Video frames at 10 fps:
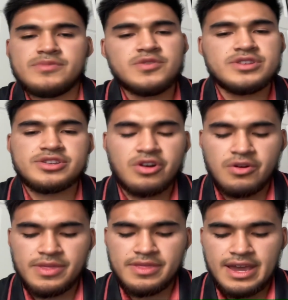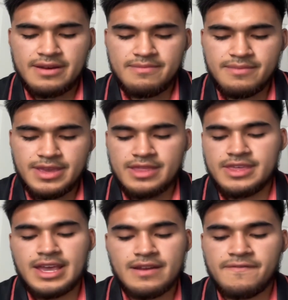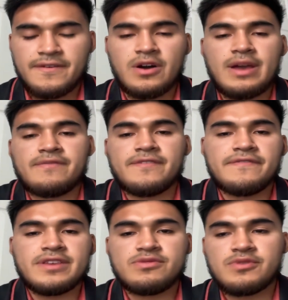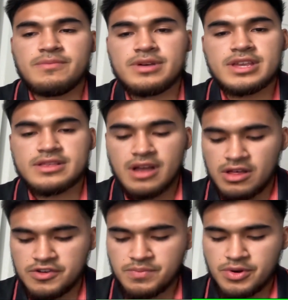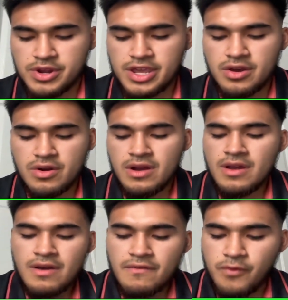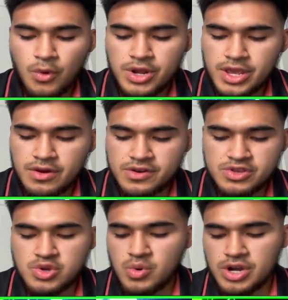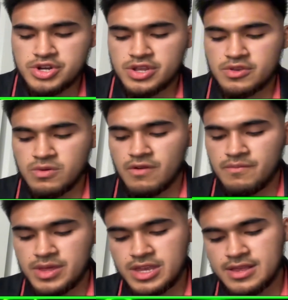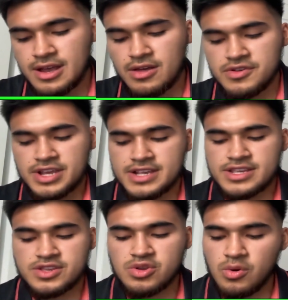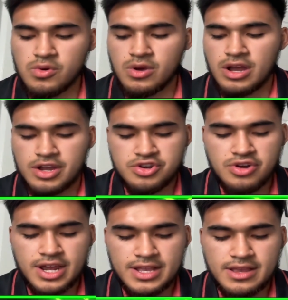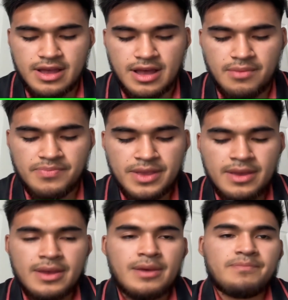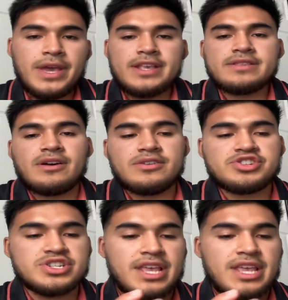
you determine that, in the NFL at $53 million per year, 4 years, $212 million as his total contract. Based on just